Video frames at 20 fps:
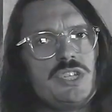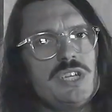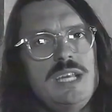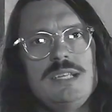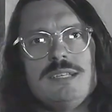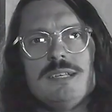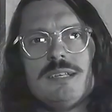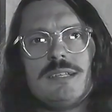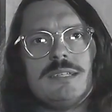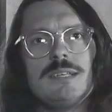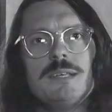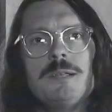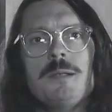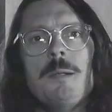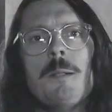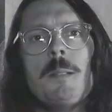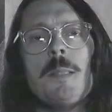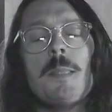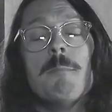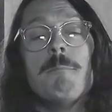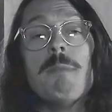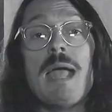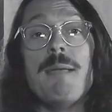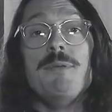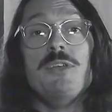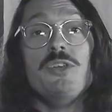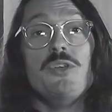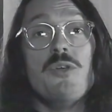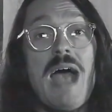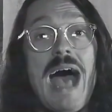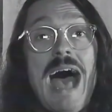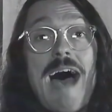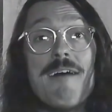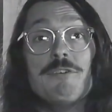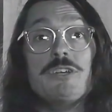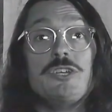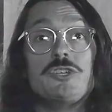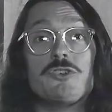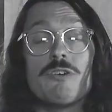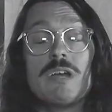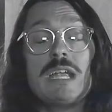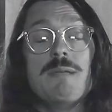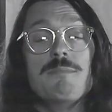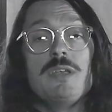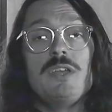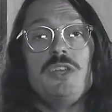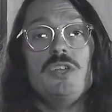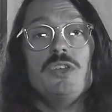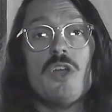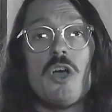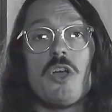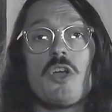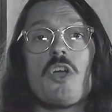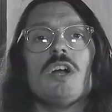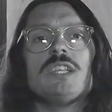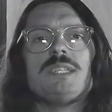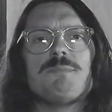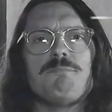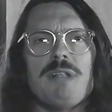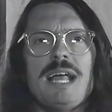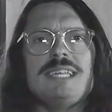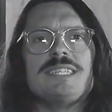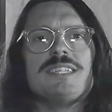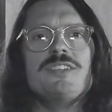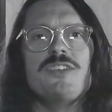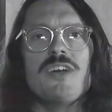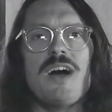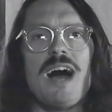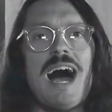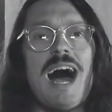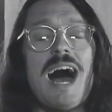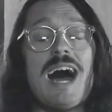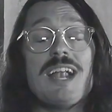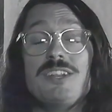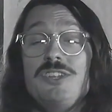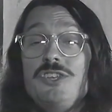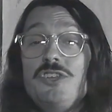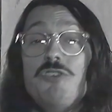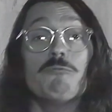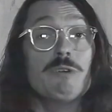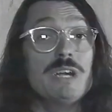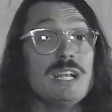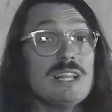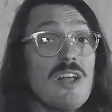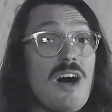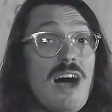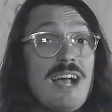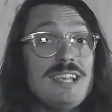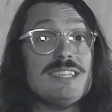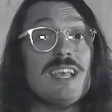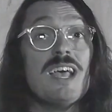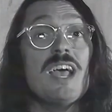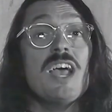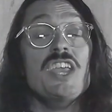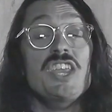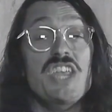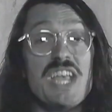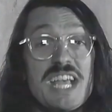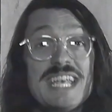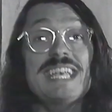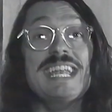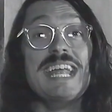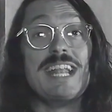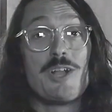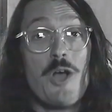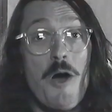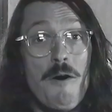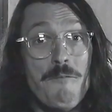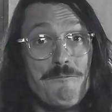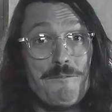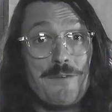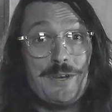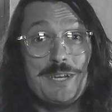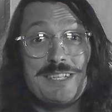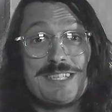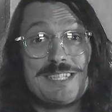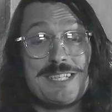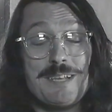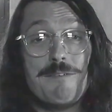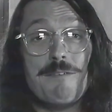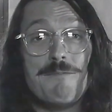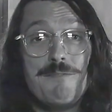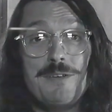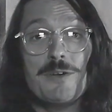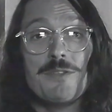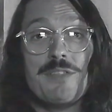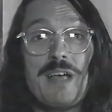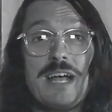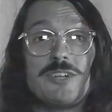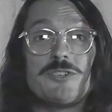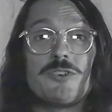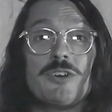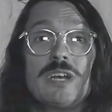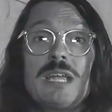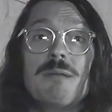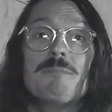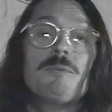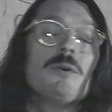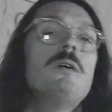Jesus. And maybe you have a dream that you know God's placed in your heart, and you realize you're going to need confidence to fulfill that dream.